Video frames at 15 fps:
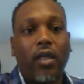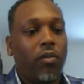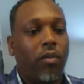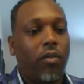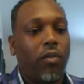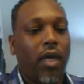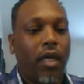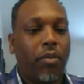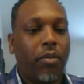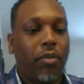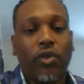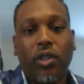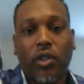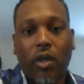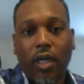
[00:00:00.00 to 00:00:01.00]
So,
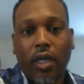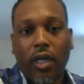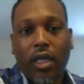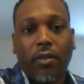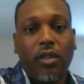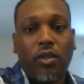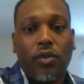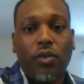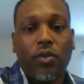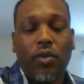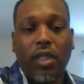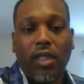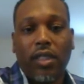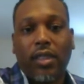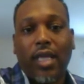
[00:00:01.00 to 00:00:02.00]
patrons aren't coming
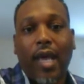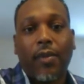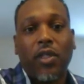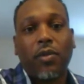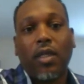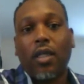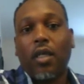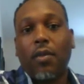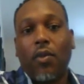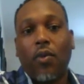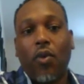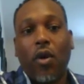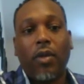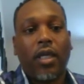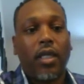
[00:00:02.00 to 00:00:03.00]
to the establishment
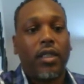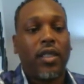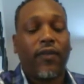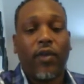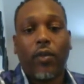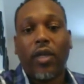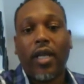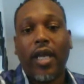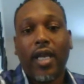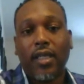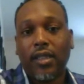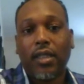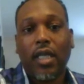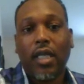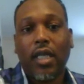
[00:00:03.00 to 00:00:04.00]
anymore because everyone had
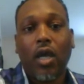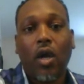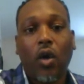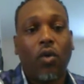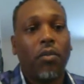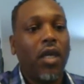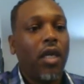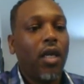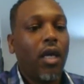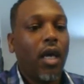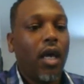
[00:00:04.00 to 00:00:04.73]
to stay home.